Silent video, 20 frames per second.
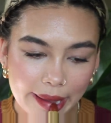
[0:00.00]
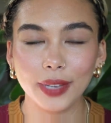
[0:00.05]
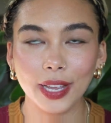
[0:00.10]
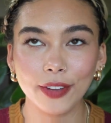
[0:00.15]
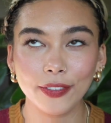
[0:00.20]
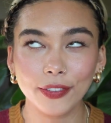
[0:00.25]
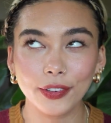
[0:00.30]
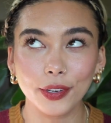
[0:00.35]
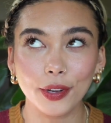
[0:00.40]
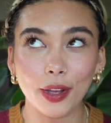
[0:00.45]

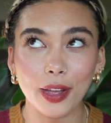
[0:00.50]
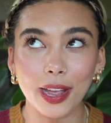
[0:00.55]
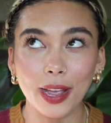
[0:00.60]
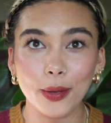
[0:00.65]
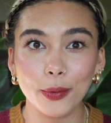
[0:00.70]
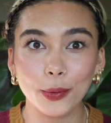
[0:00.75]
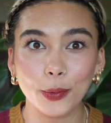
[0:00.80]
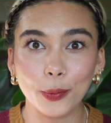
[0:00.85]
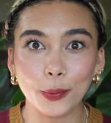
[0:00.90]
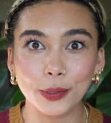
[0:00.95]
I
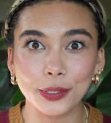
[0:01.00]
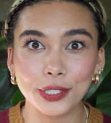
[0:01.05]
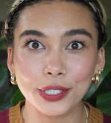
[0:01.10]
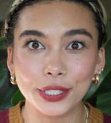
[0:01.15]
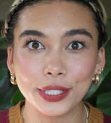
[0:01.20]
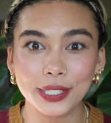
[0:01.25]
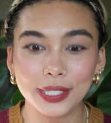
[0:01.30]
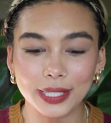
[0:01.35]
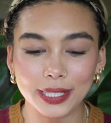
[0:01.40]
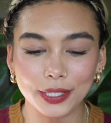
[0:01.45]
forgot how
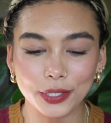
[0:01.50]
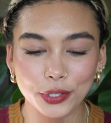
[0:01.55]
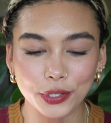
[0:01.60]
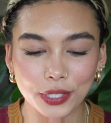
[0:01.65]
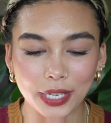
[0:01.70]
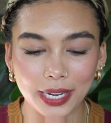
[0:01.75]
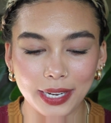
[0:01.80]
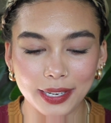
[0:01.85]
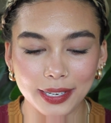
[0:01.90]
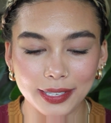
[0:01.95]
gorgeous this
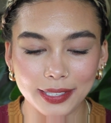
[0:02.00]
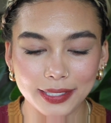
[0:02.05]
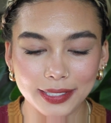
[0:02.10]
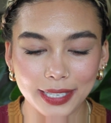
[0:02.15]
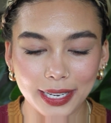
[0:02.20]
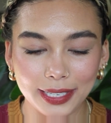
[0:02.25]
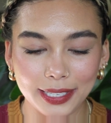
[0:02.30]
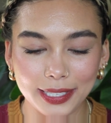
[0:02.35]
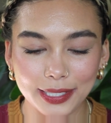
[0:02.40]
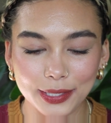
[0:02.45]
shade
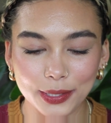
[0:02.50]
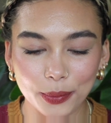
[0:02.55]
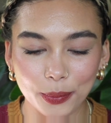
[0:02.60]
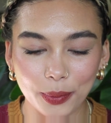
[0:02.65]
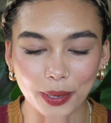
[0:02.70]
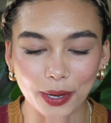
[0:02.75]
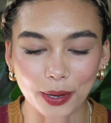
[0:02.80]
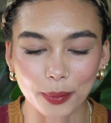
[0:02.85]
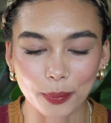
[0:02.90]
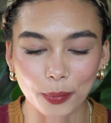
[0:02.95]
is. I need
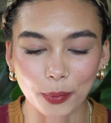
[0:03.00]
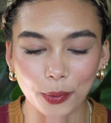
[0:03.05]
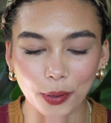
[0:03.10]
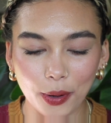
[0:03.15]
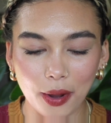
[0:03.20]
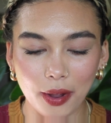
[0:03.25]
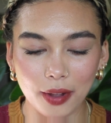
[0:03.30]
to wear it more